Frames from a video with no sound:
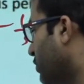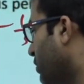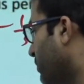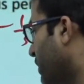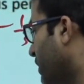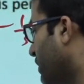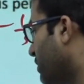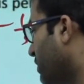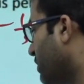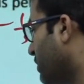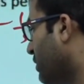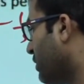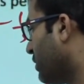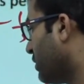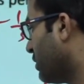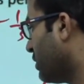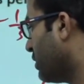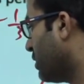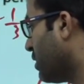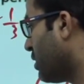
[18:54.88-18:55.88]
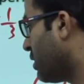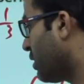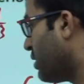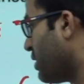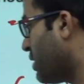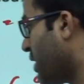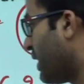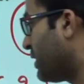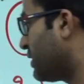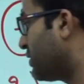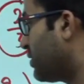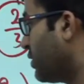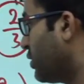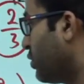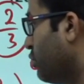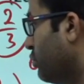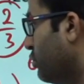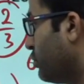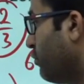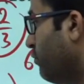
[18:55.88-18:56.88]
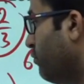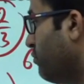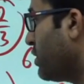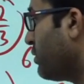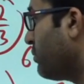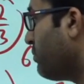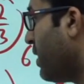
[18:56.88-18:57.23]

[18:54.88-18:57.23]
1 by 3. Next year also 1